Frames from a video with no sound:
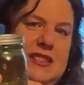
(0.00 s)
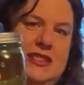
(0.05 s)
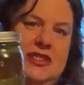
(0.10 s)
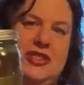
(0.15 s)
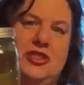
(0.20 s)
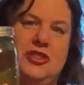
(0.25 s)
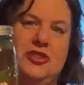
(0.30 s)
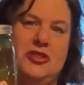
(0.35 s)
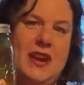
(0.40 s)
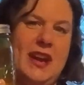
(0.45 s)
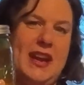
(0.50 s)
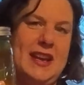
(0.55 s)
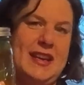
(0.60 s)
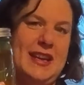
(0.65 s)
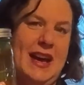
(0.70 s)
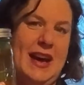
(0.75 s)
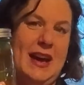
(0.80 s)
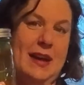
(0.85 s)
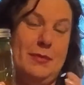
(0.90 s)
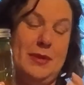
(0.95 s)
straight
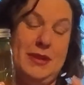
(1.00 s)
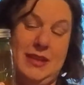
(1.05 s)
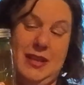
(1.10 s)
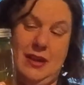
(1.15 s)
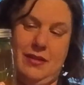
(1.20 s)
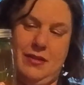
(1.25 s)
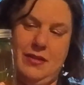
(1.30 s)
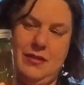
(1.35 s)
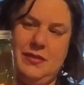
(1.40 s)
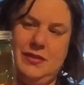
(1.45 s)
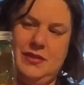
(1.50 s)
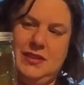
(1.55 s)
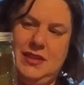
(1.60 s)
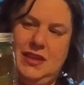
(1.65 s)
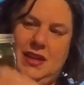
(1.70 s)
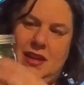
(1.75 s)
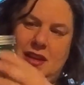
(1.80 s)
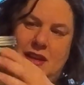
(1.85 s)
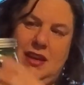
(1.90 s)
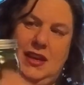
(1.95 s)
habaneros
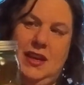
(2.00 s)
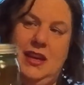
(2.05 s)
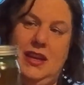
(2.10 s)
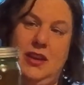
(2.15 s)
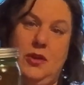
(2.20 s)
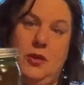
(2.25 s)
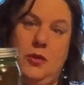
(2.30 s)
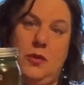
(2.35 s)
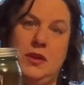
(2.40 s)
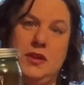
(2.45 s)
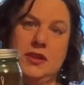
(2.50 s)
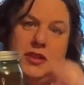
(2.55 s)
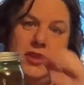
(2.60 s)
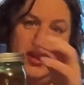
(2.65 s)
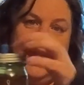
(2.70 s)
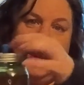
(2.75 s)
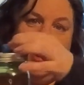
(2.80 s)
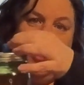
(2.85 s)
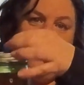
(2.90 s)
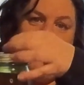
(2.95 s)
in a quart
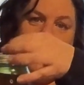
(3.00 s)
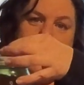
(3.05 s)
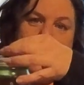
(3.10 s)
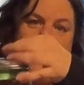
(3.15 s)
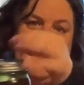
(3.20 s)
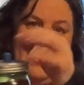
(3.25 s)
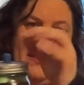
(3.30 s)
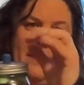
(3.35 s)
jar with,